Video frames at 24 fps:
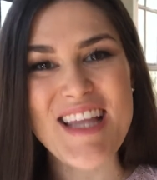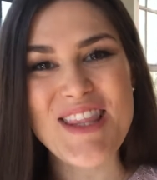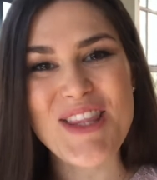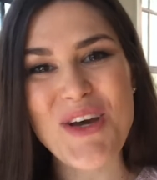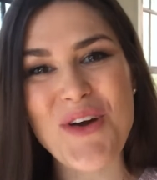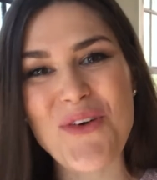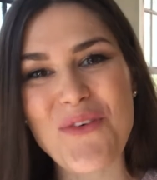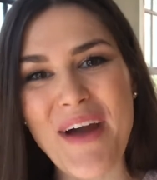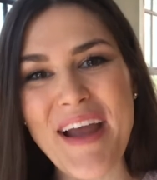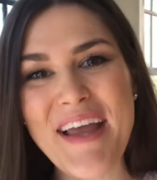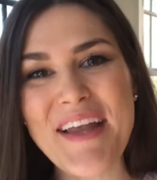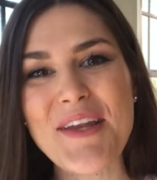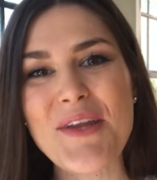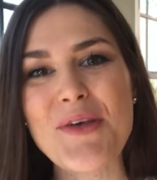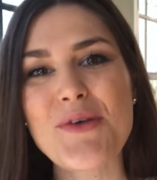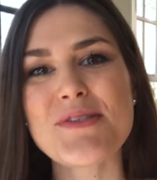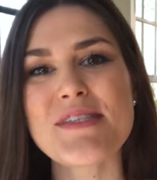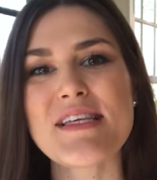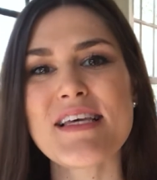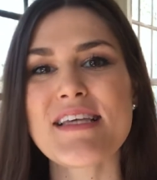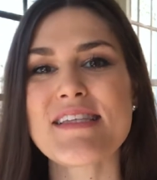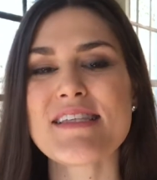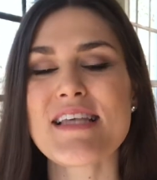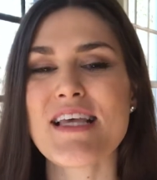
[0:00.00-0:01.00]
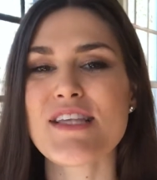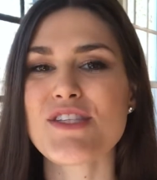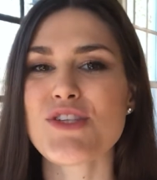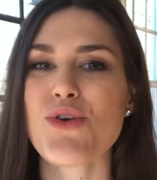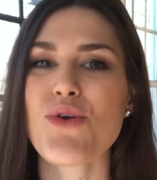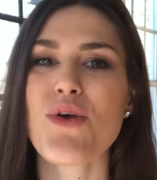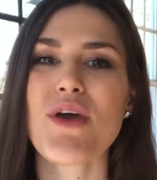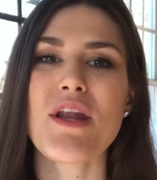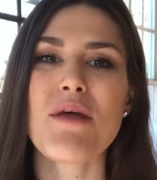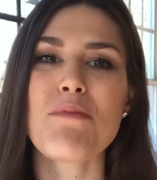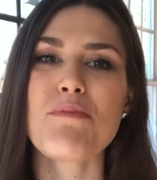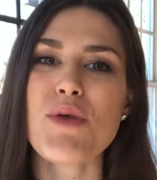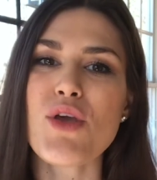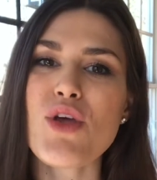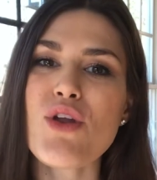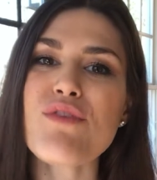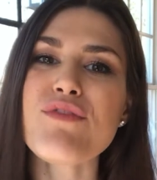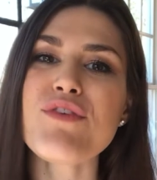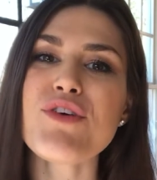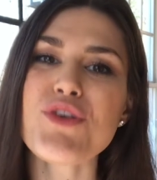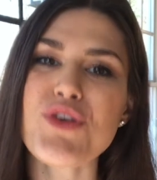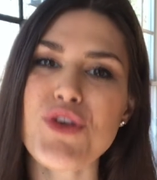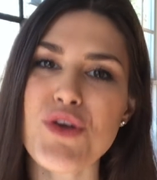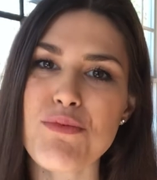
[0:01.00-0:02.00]
The great news is, is you get a
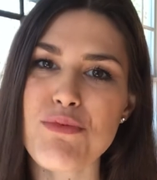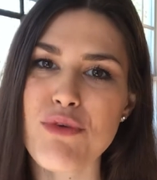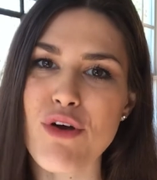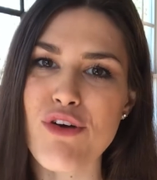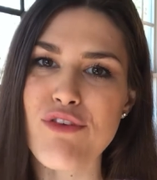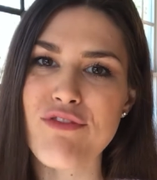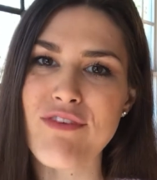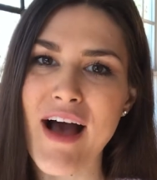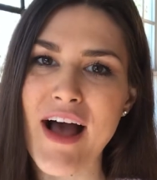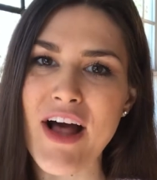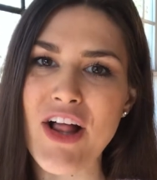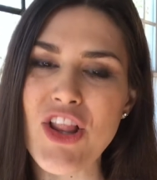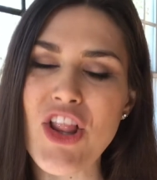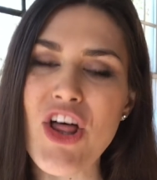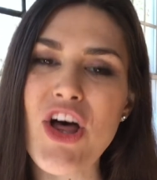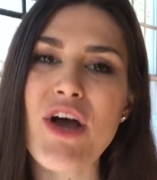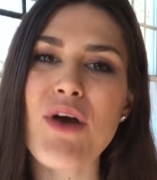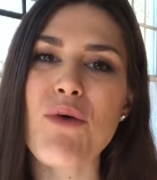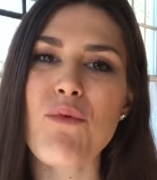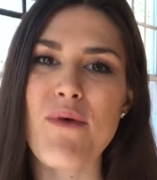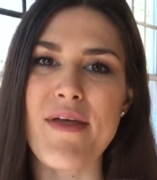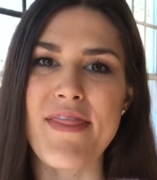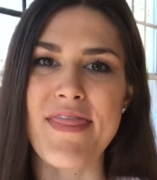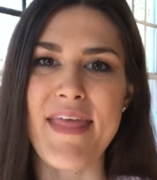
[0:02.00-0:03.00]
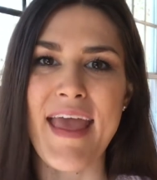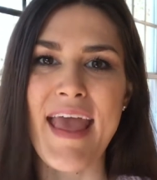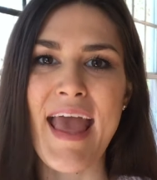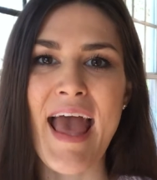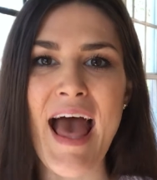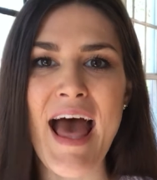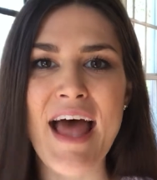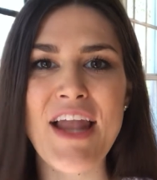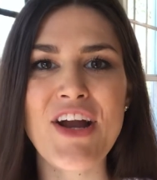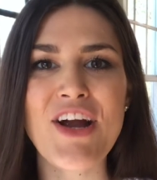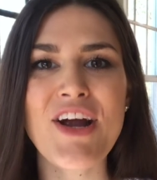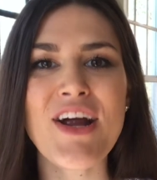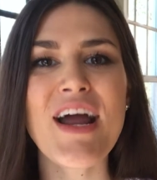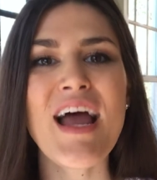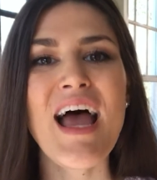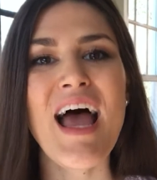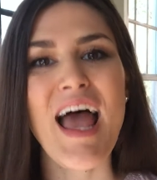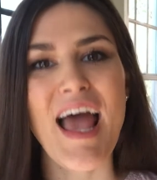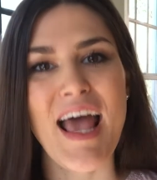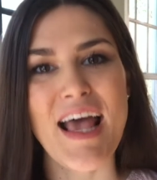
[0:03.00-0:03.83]
beautiful new profile look with a header